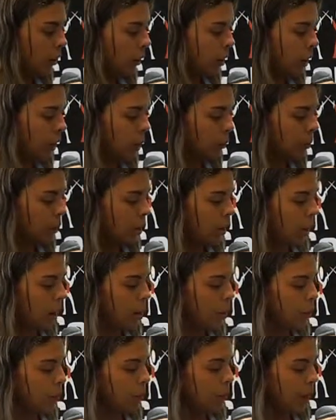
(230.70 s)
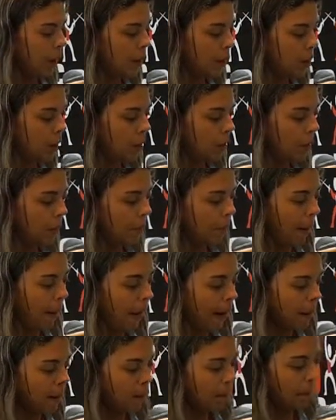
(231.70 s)
The communication based on the
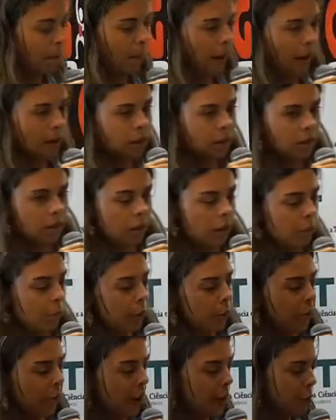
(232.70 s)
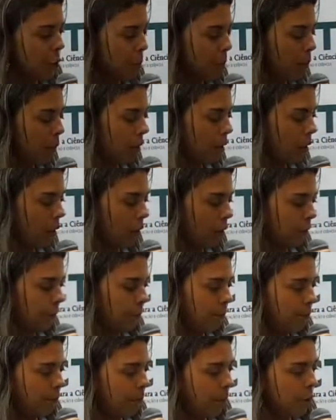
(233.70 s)
PACS. PACS is an abbreviation for
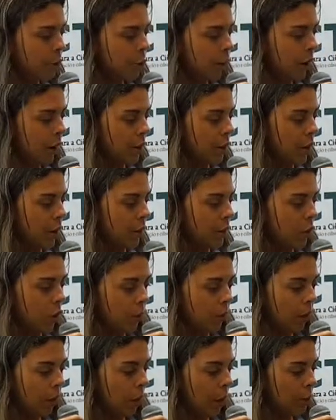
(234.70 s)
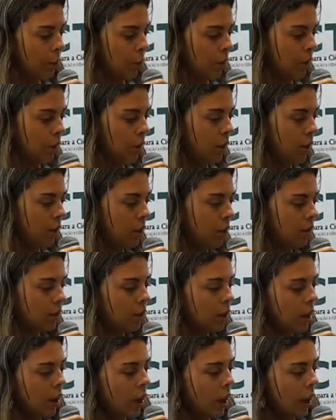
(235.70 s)
Picture Exchange Communication
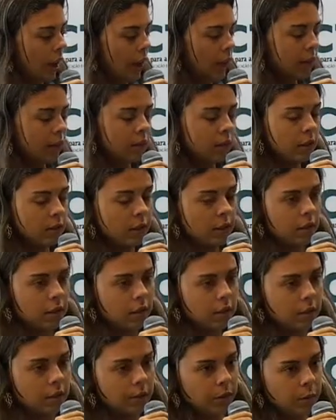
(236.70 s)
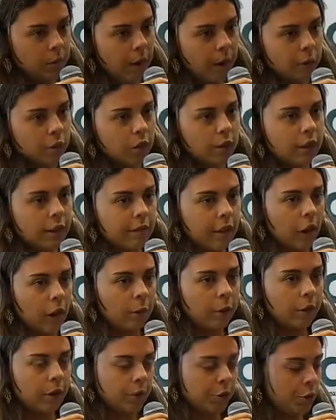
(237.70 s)
Systems, and this is a system specially
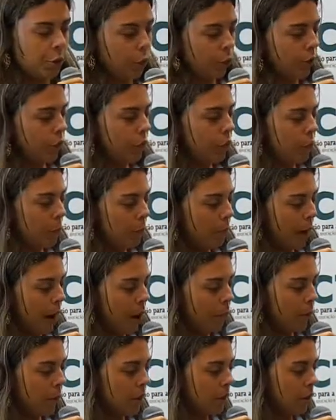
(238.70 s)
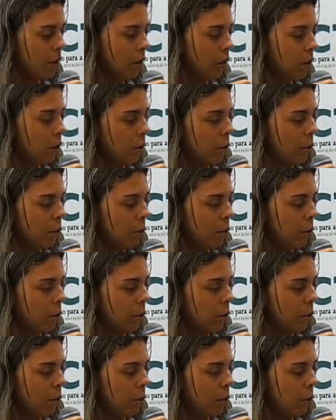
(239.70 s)
developed for children with impairments in